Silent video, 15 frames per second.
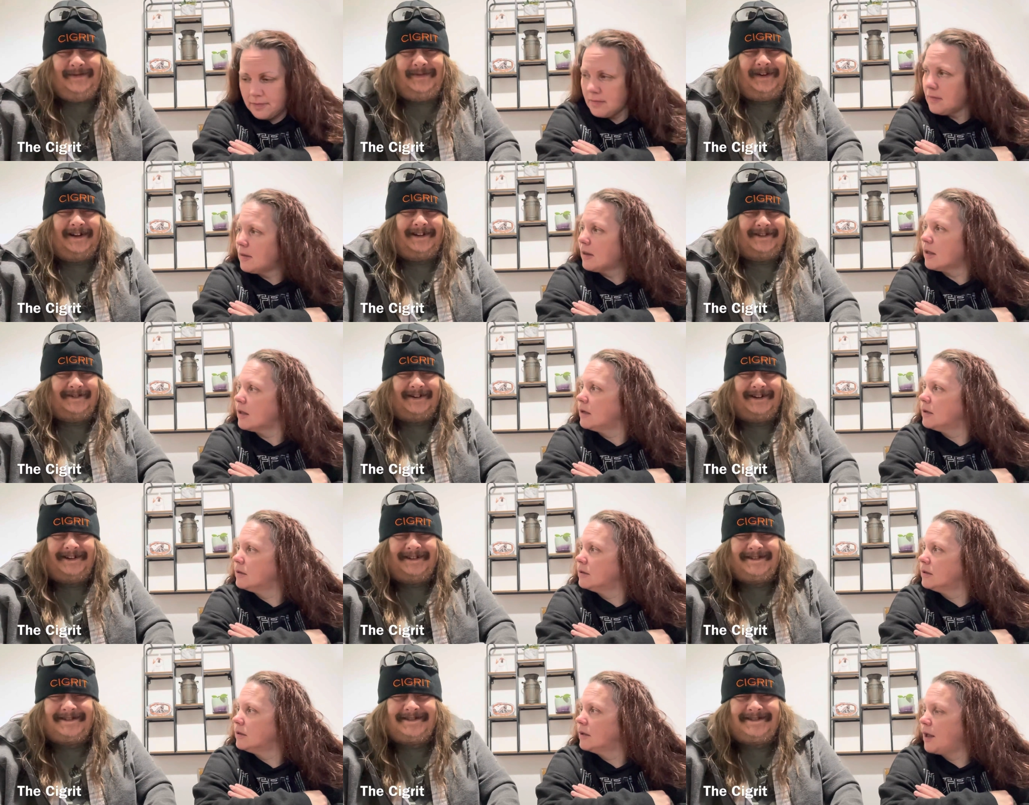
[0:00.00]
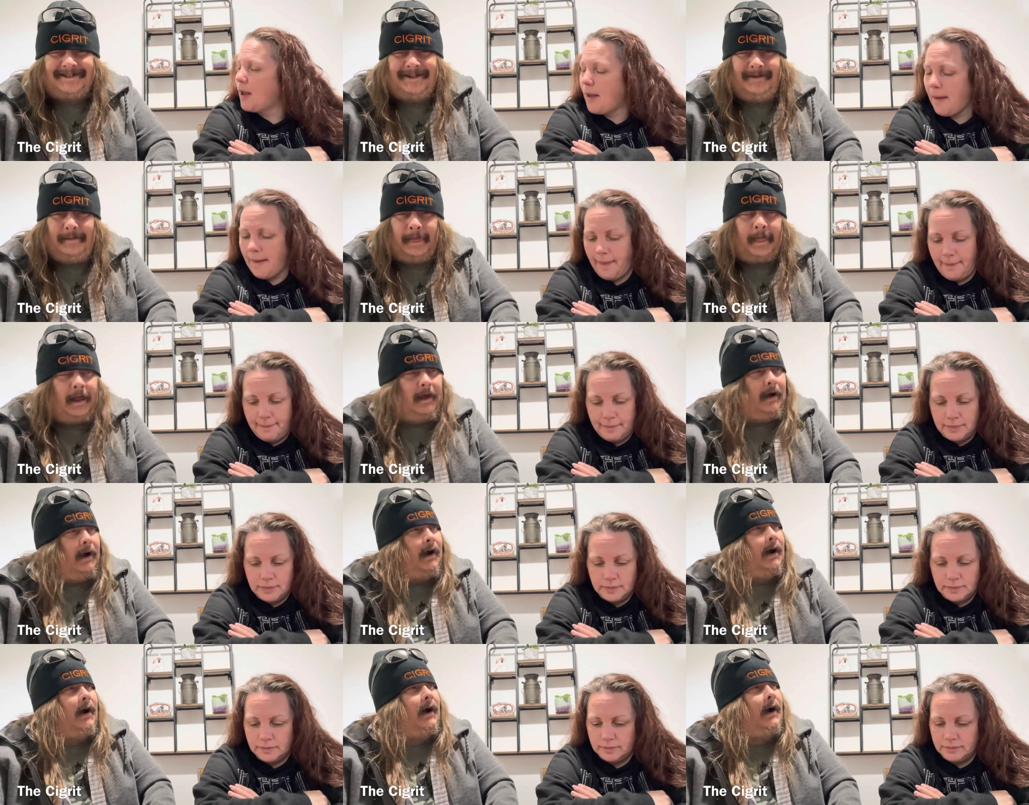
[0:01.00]
Speaker 1: fucking rants. Uh,
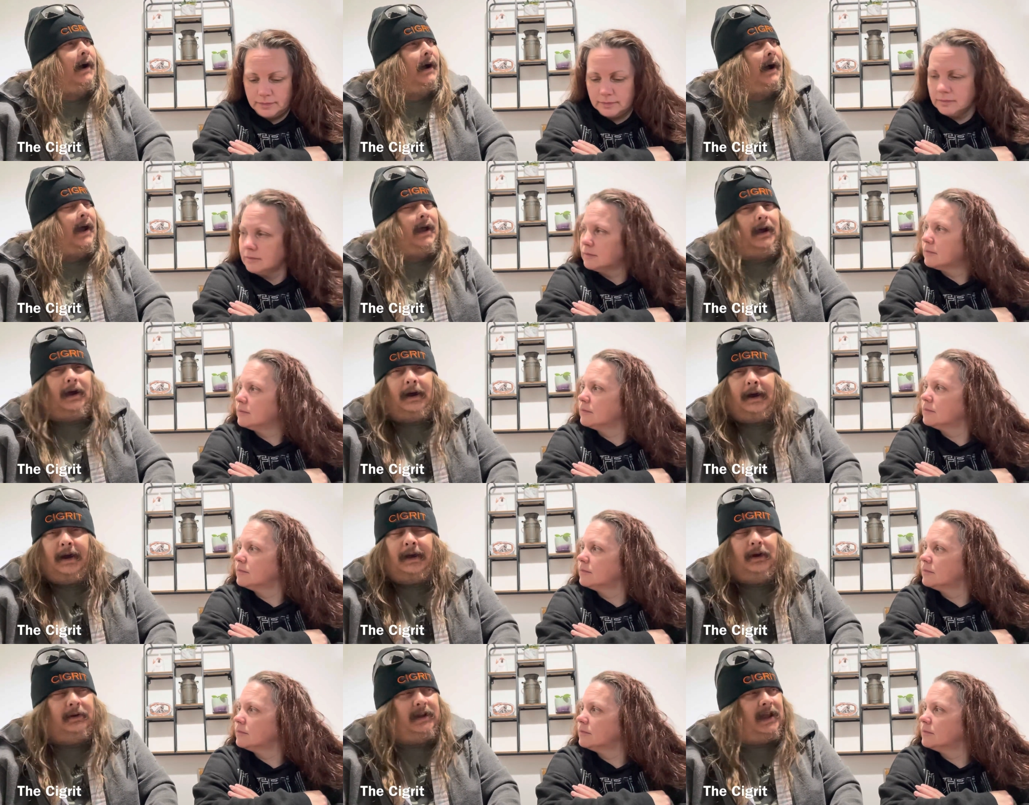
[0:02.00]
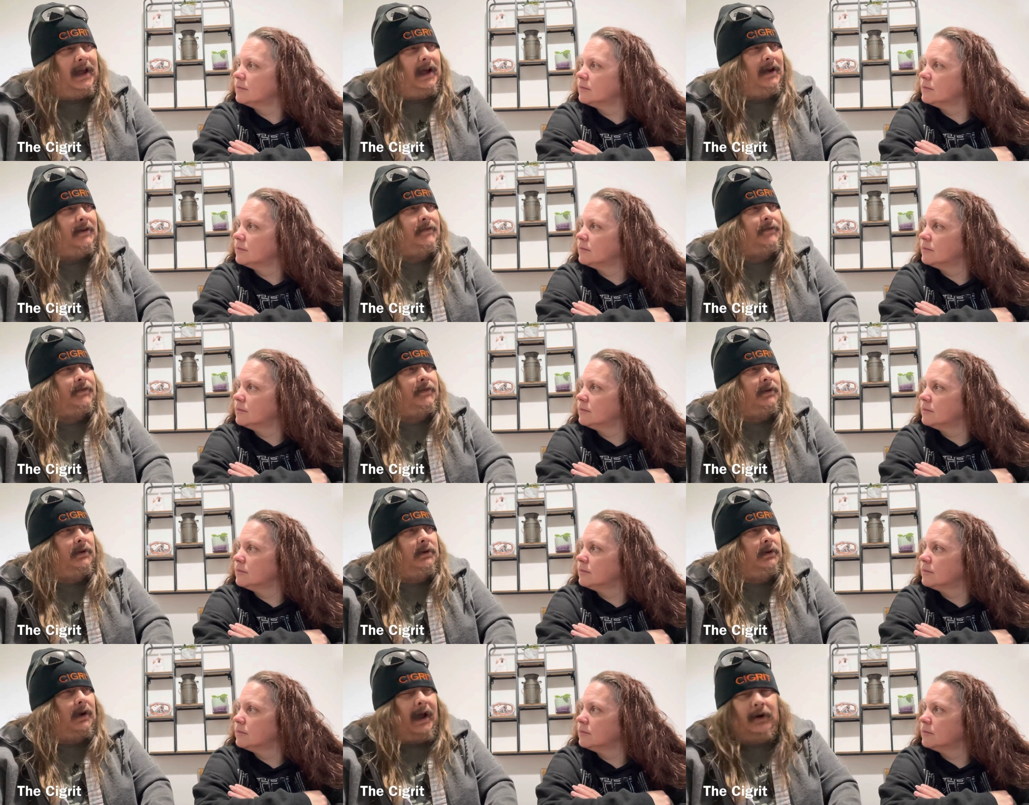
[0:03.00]
I I only have
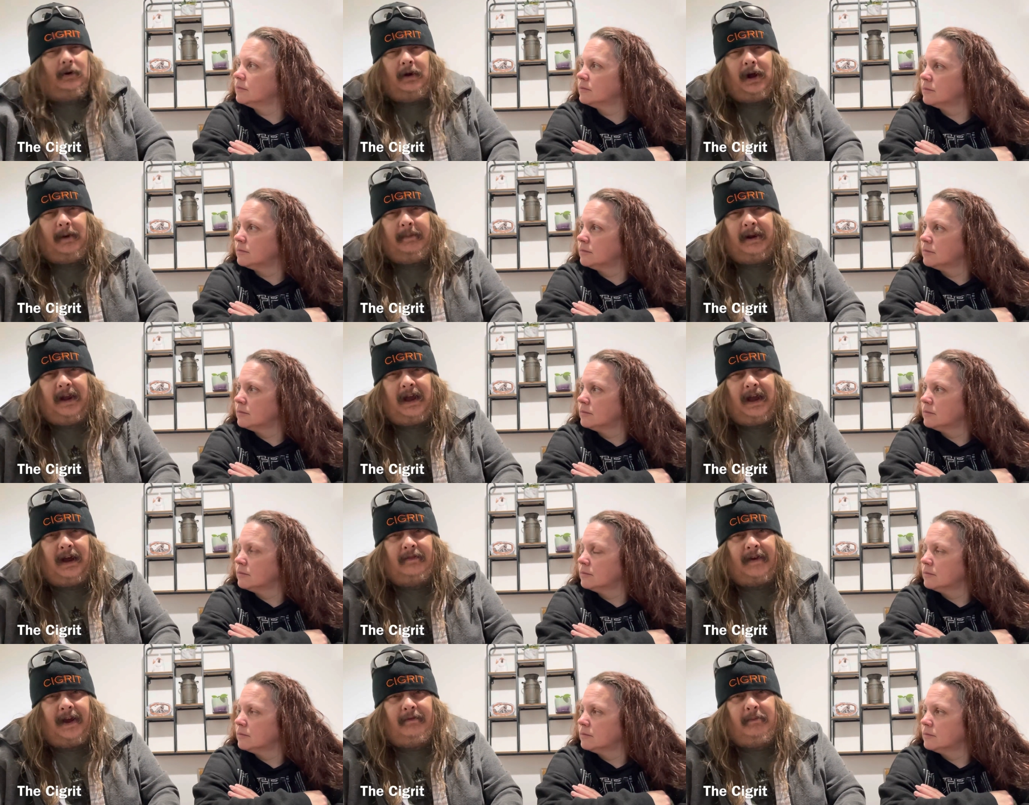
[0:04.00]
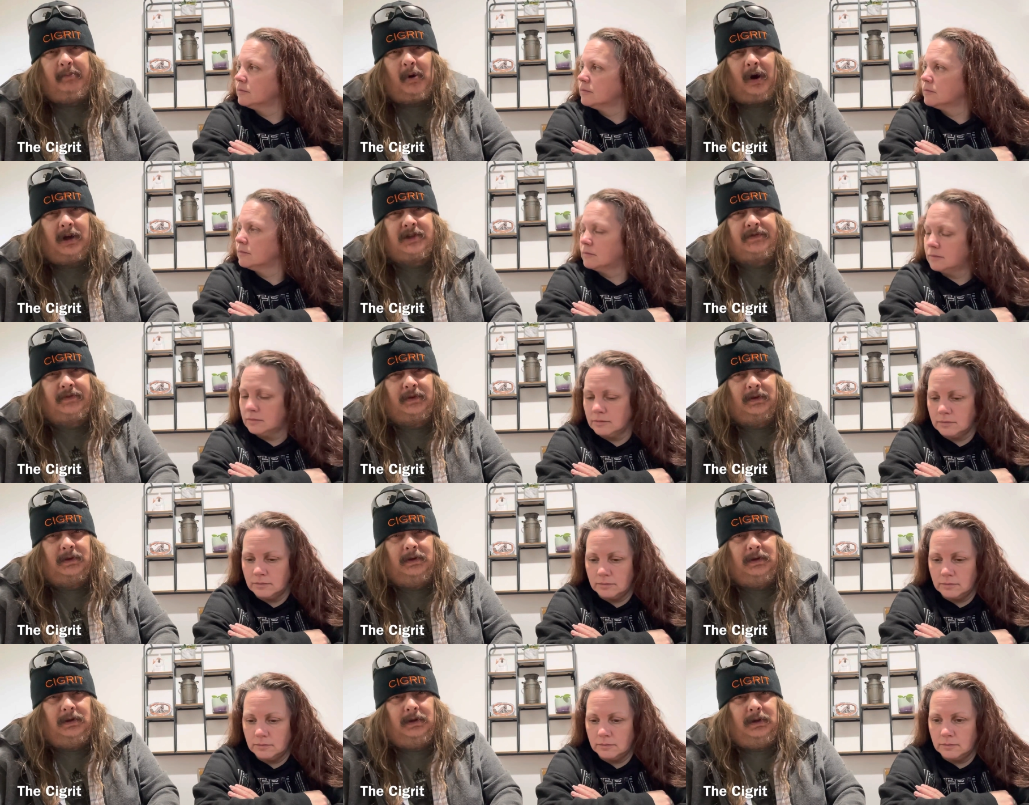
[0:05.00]
I don't know how many I have. I have a box
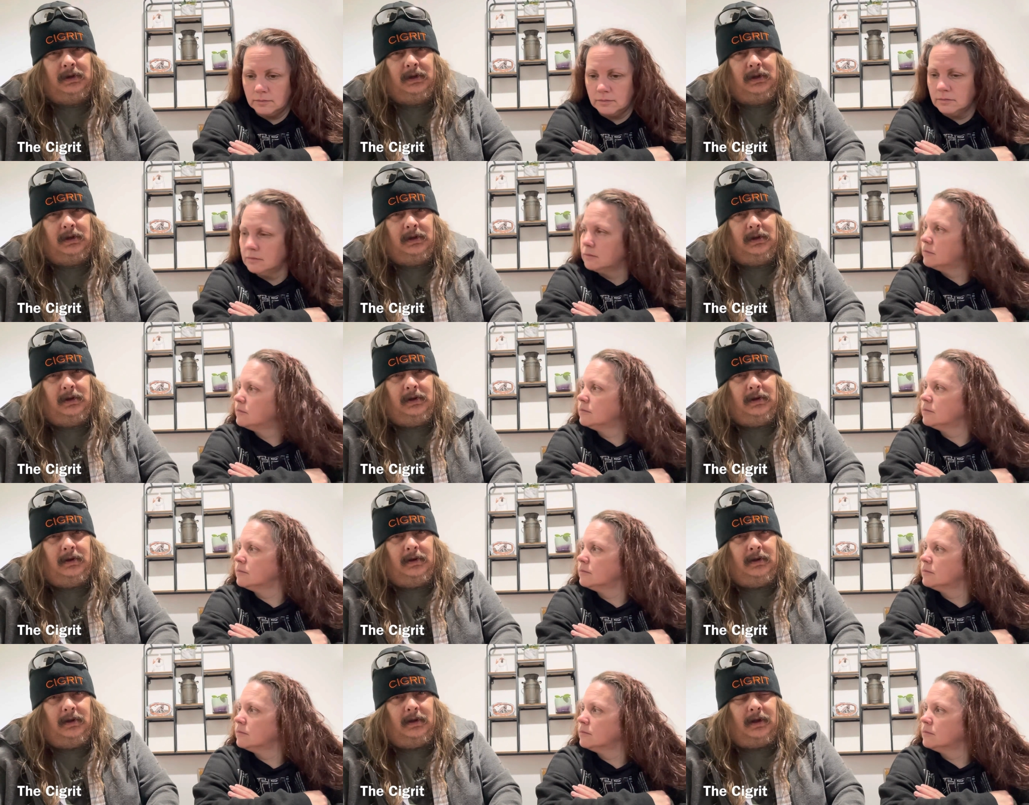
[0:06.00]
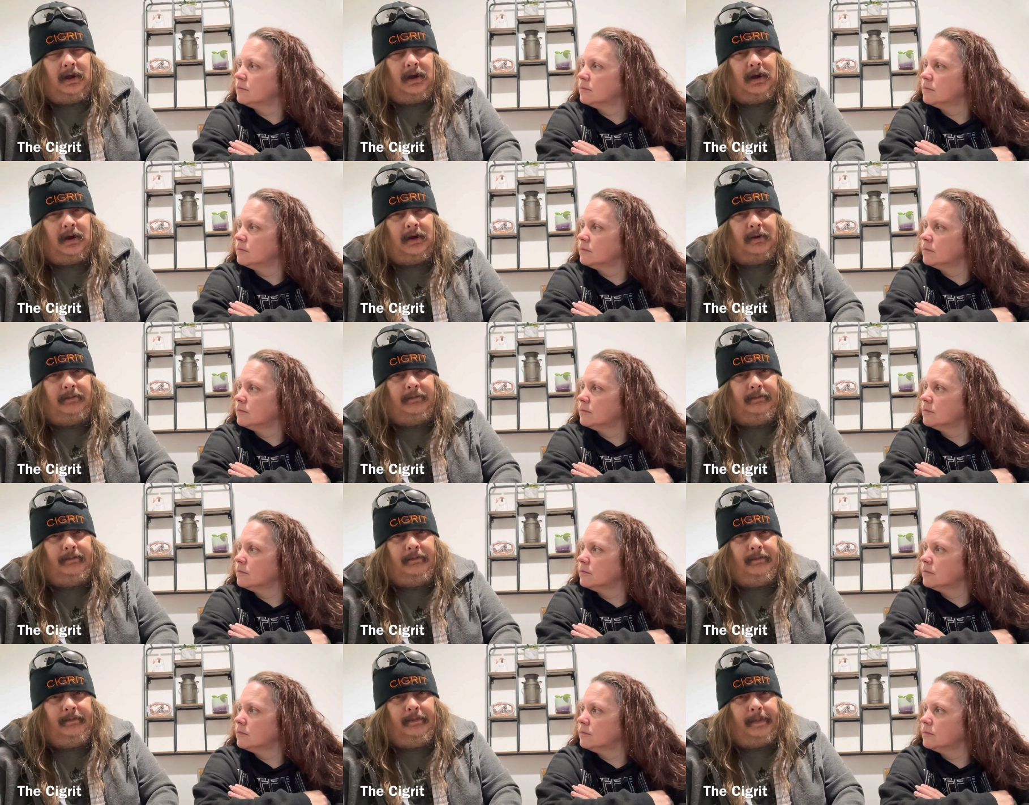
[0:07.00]
full. Uh,
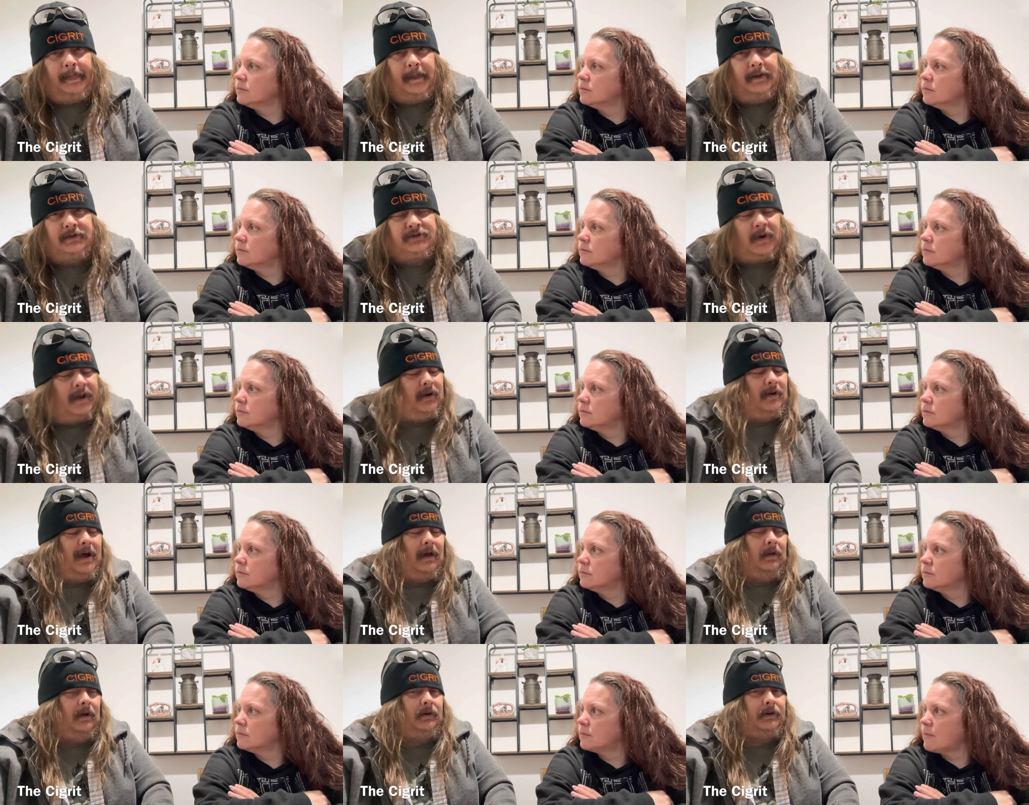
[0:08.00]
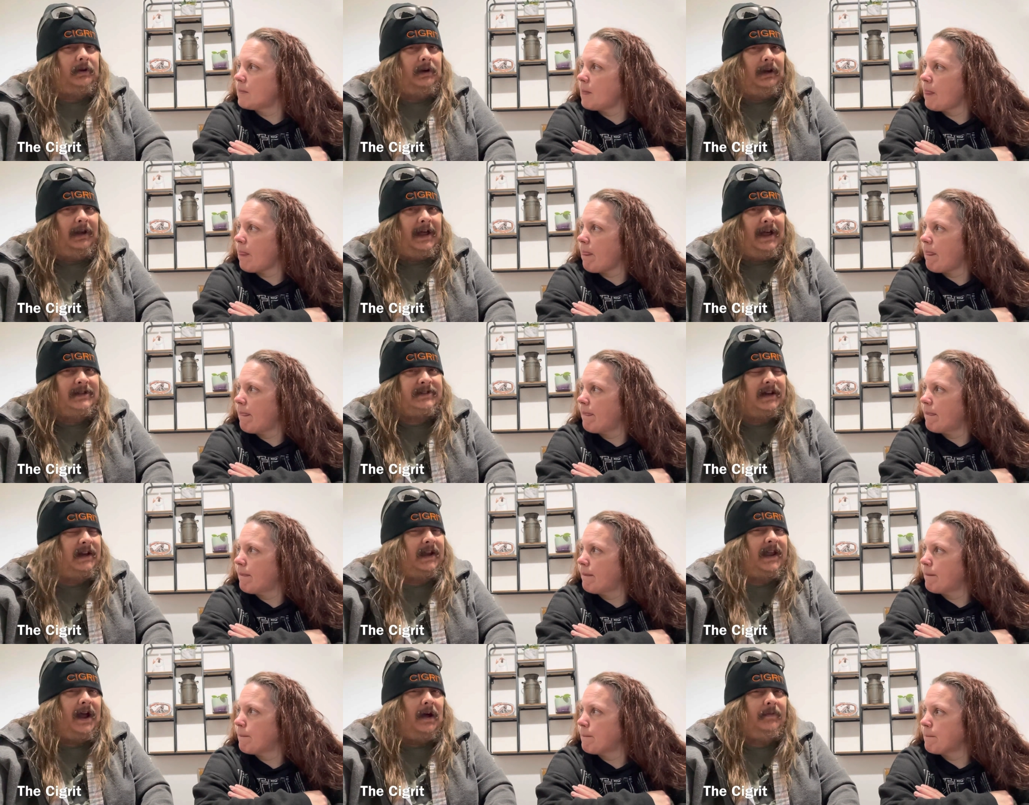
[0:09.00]
so I don't know how long they're gonna last. I
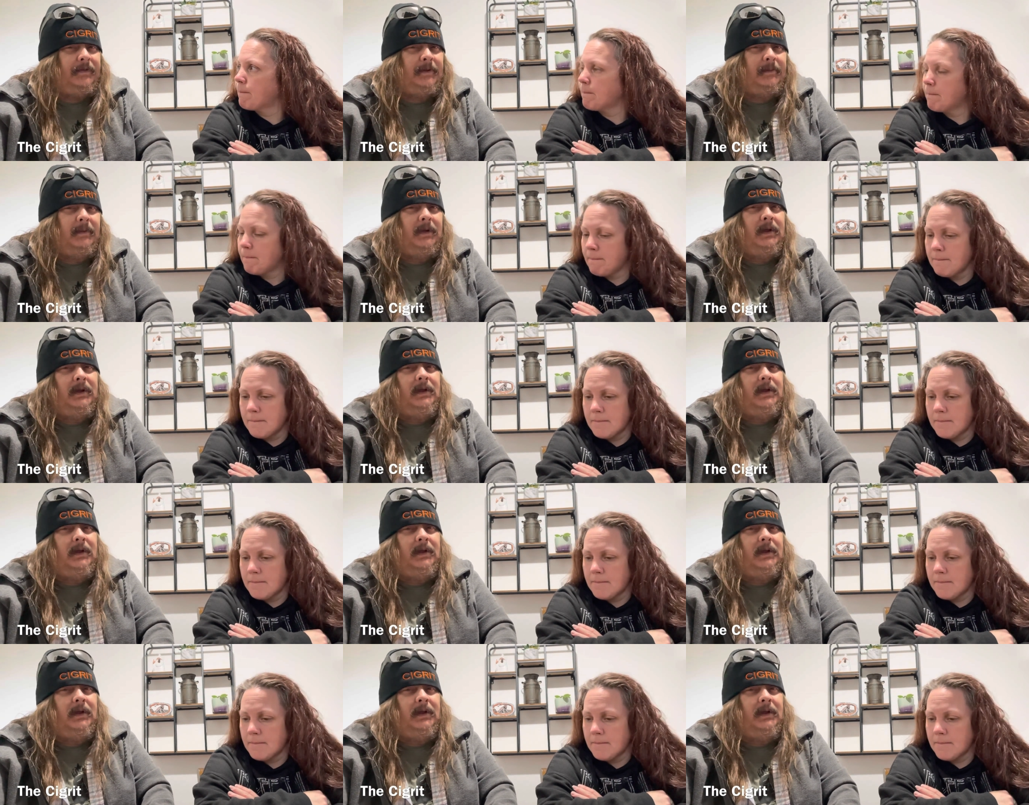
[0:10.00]
didn't count them.